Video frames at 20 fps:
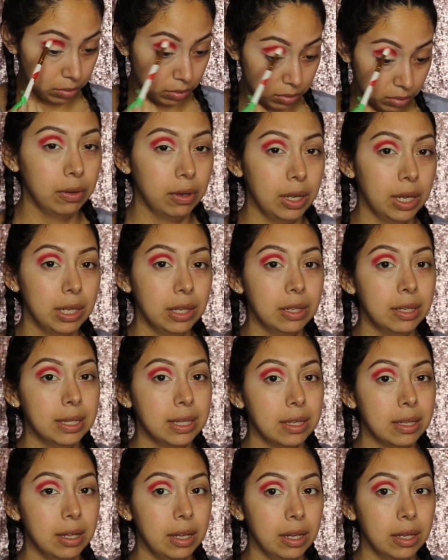If you guys can
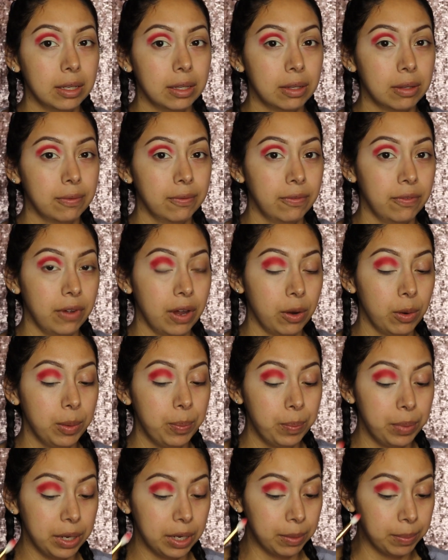see, it's very
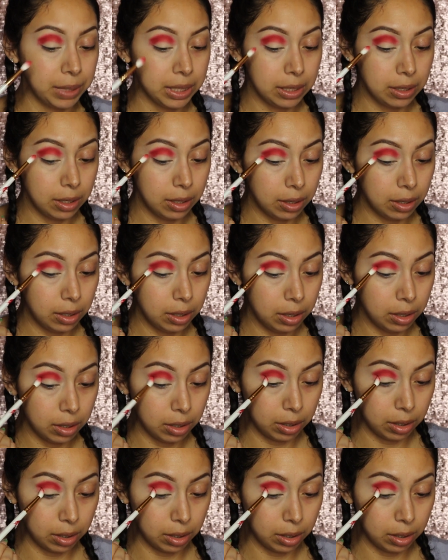pigmented.